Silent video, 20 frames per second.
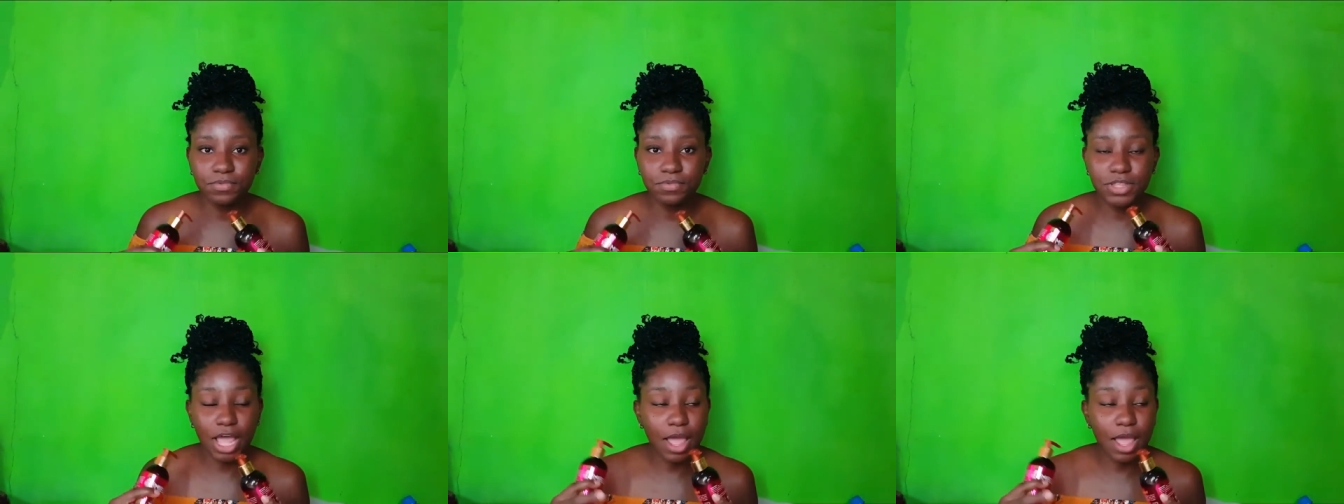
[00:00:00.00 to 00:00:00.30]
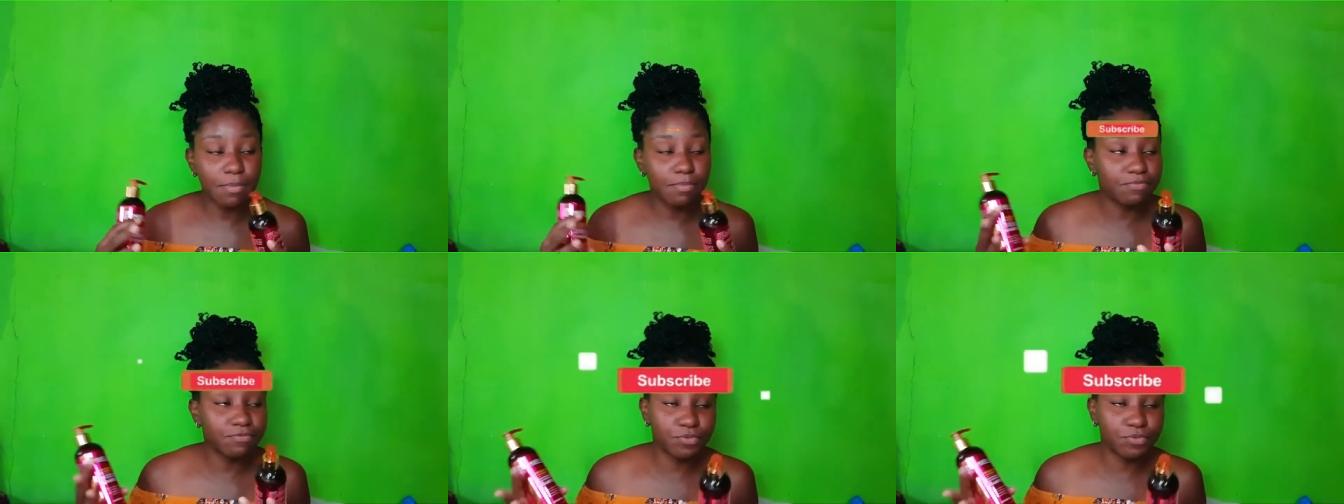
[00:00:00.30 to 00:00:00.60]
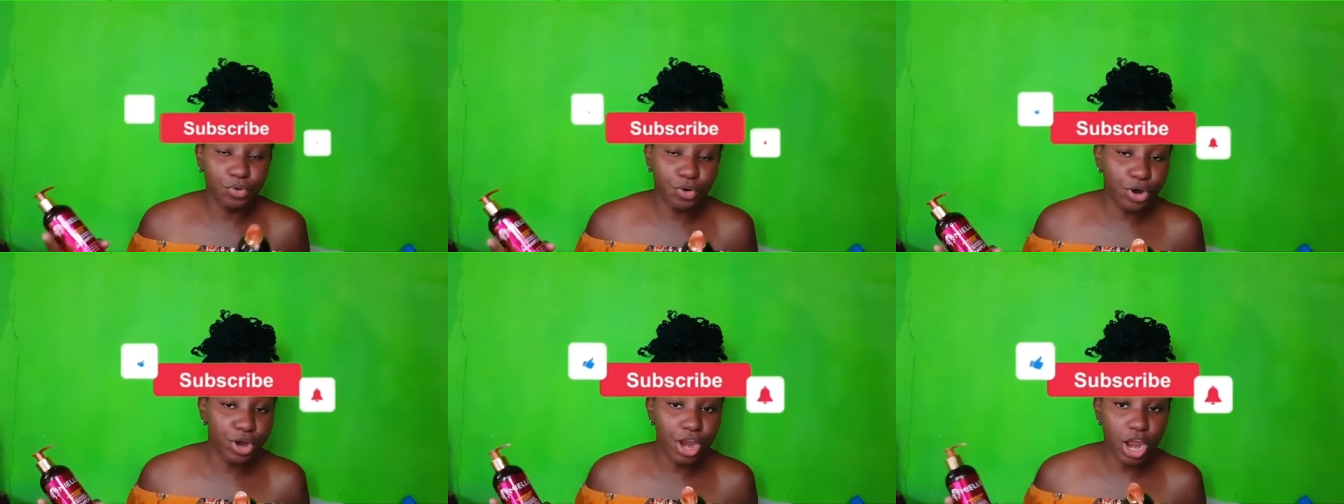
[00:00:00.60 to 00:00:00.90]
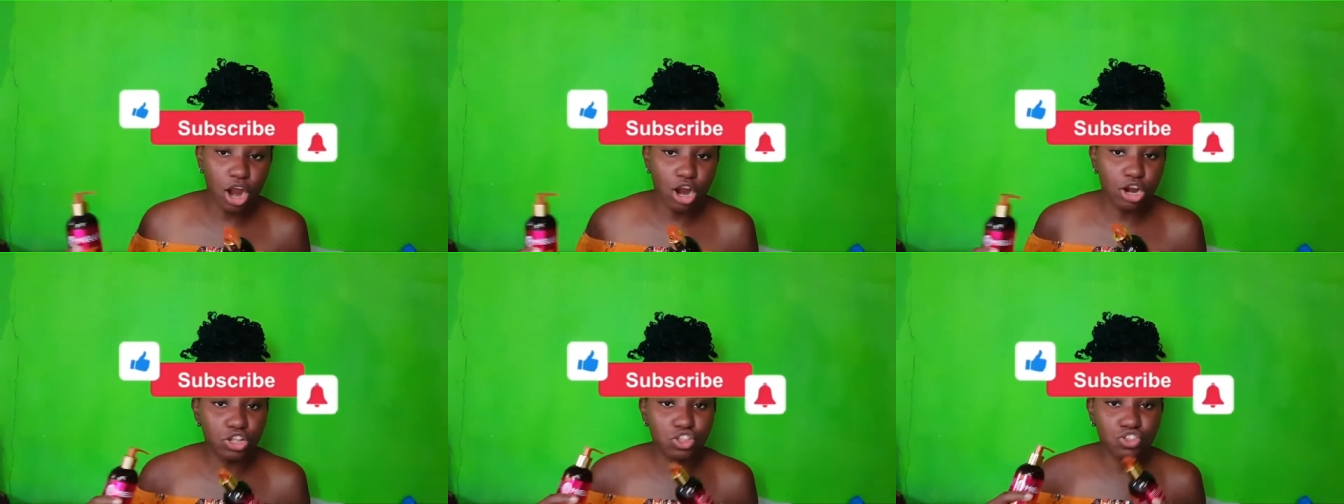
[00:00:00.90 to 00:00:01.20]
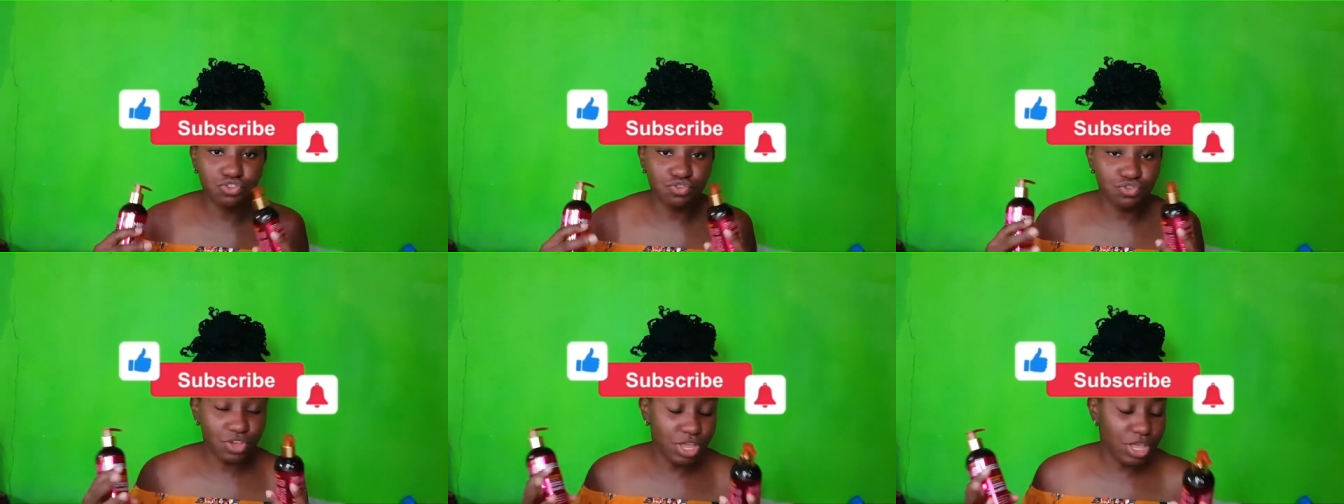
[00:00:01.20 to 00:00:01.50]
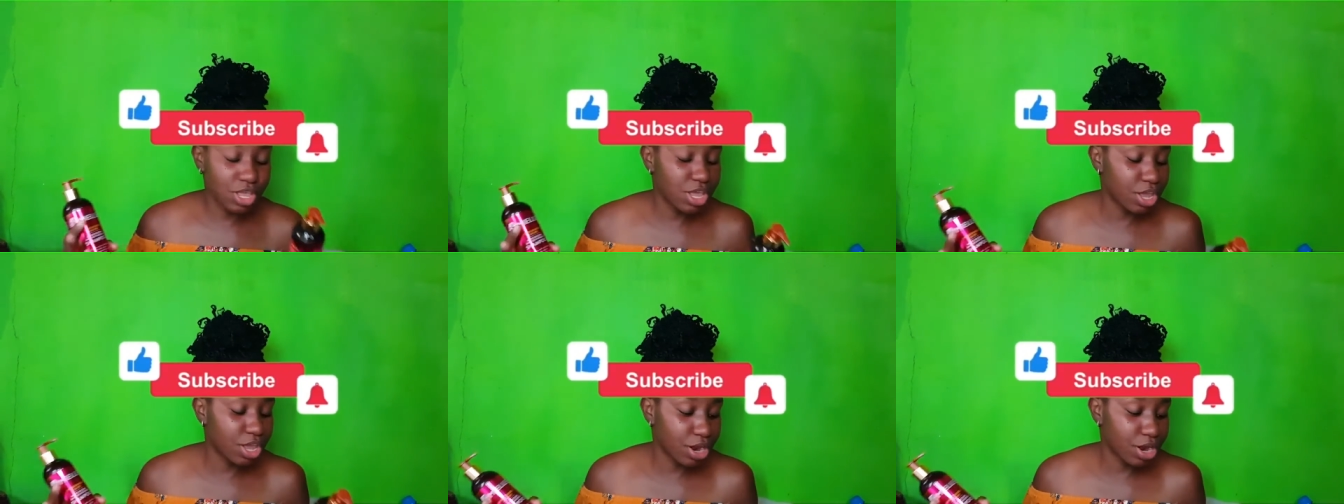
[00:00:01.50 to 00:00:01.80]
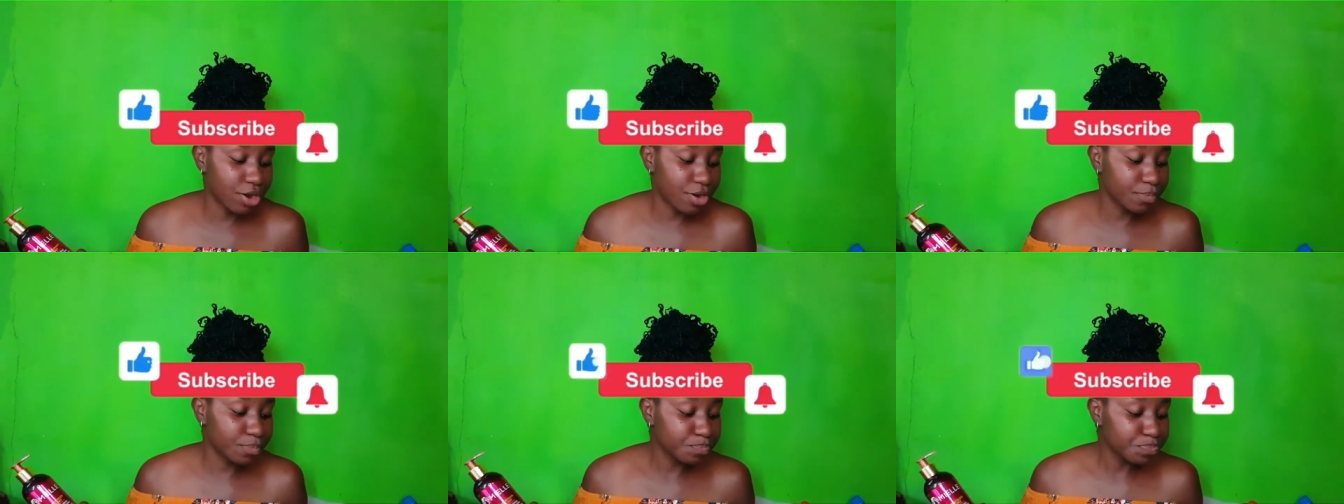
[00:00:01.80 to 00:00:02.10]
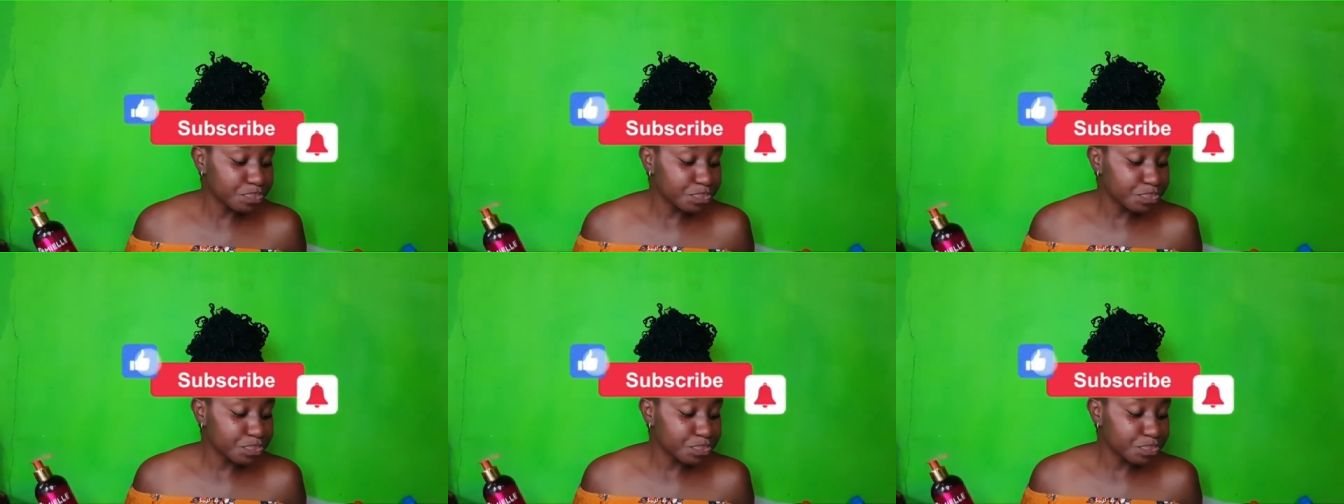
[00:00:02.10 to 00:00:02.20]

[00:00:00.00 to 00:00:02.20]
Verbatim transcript: type 4 or 3 hair.